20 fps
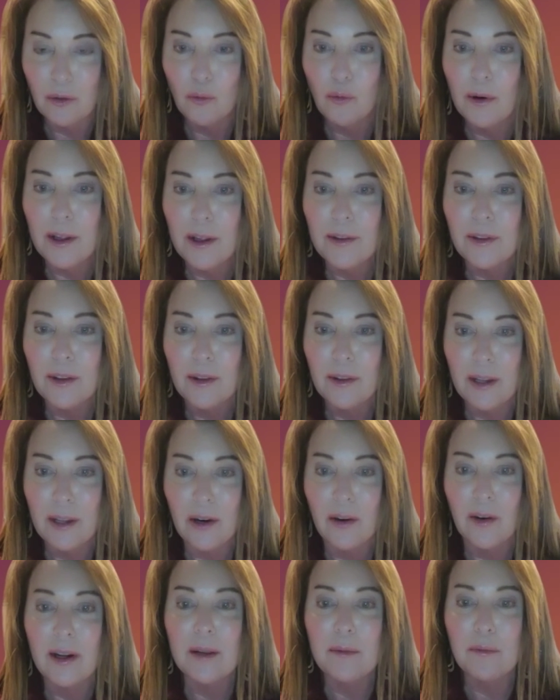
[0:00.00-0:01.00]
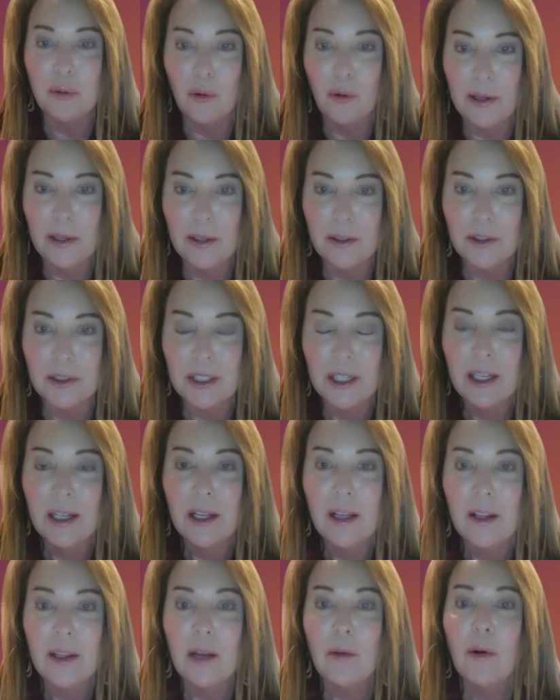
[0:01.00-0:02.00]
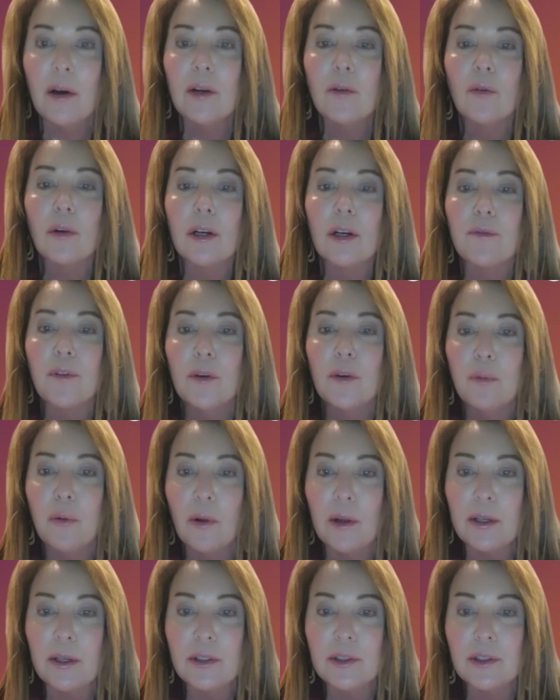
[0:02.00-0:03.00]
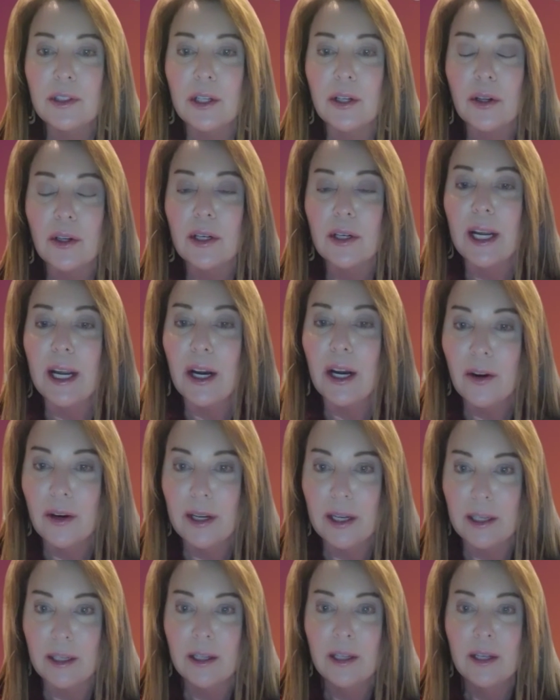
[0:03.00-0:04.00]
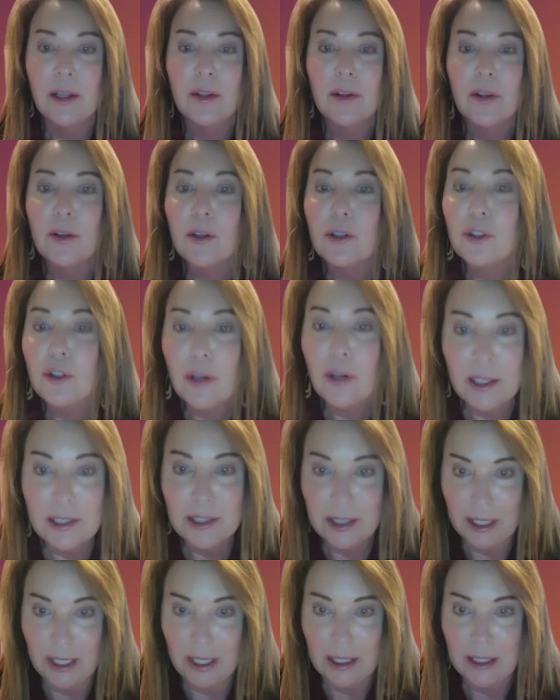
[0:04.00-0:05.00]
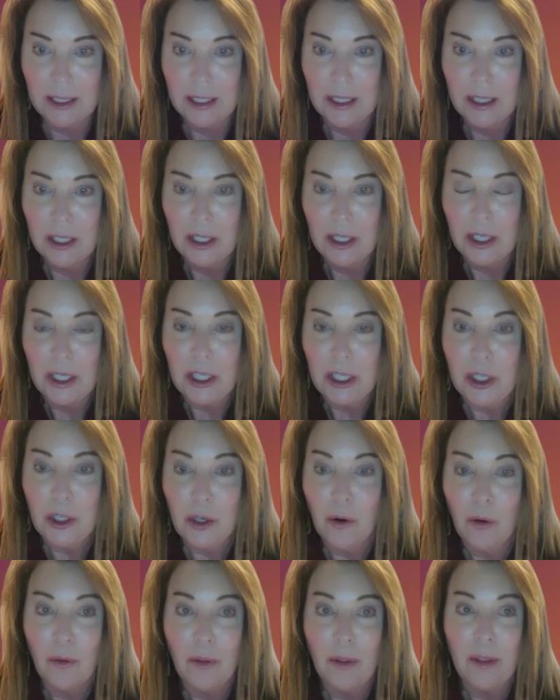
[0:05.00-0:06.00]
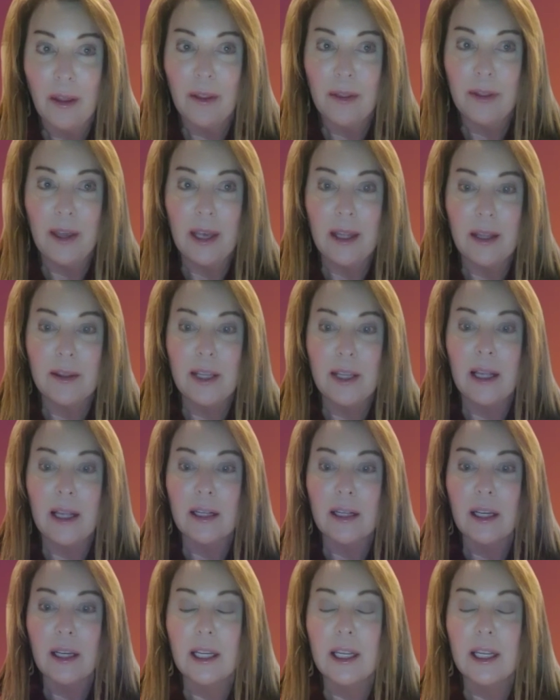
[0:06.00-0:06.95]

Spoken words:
with their employers. They want to work for employers that are caring, that are trusting. that